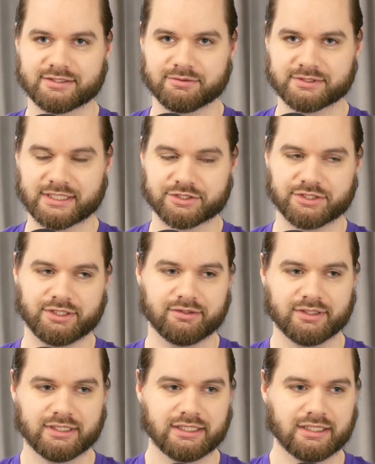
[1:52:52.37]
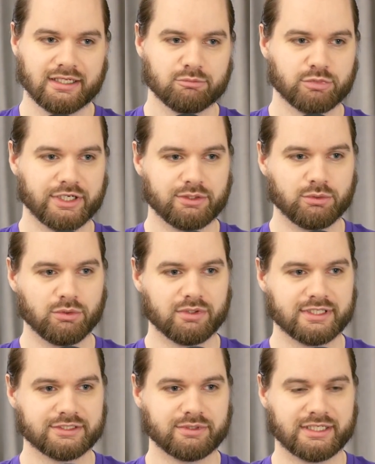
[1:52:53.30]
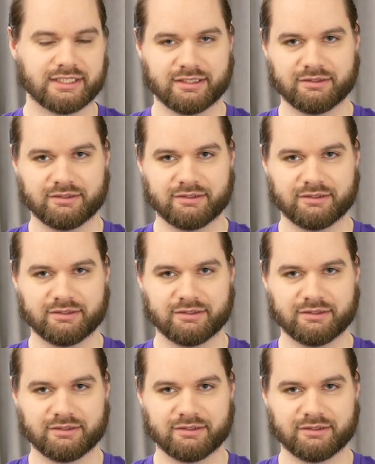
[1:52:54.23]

So it was actually pretty cool because we